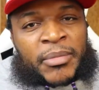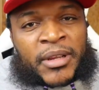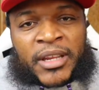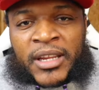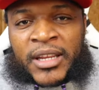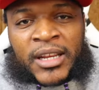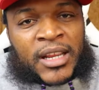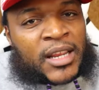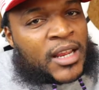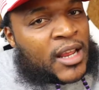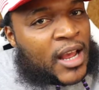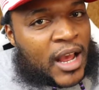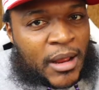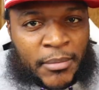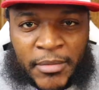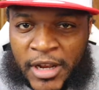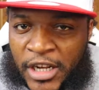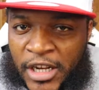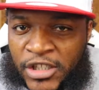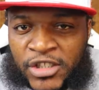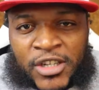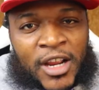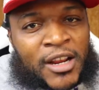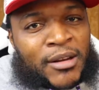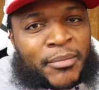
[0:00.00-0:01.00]
being. I'm
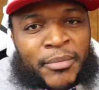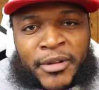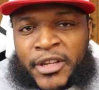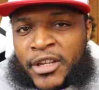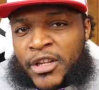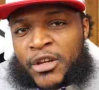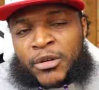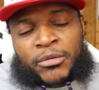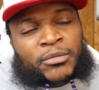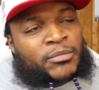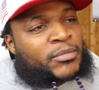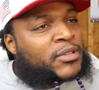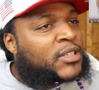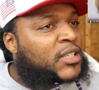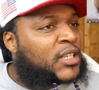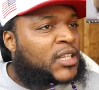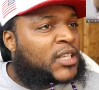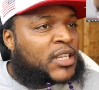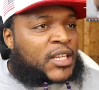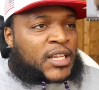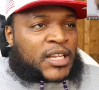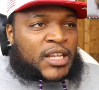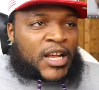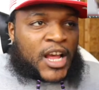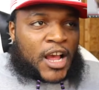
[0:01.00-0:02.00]
not trying to be a human being.
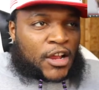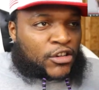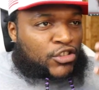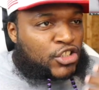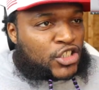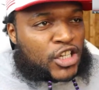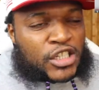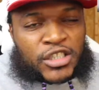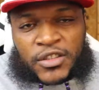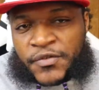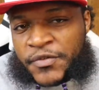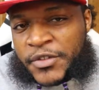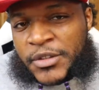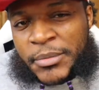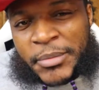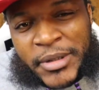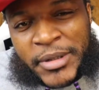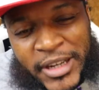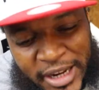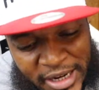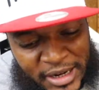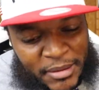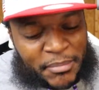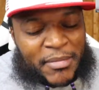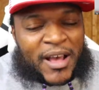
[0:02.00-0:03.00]
I'll judge you from the
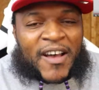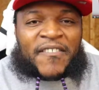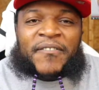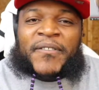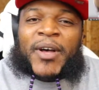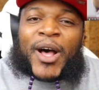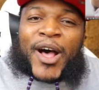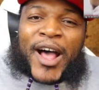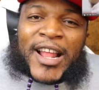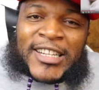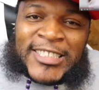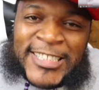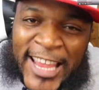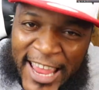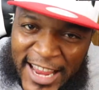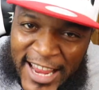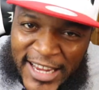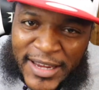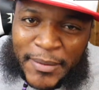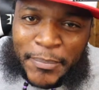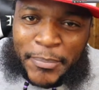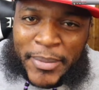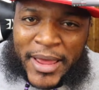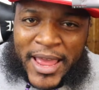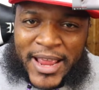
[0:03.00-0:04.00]
beginning. My fault. I
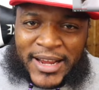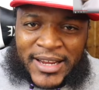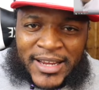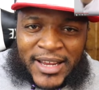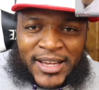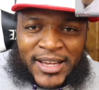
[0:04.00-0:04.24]
take it back,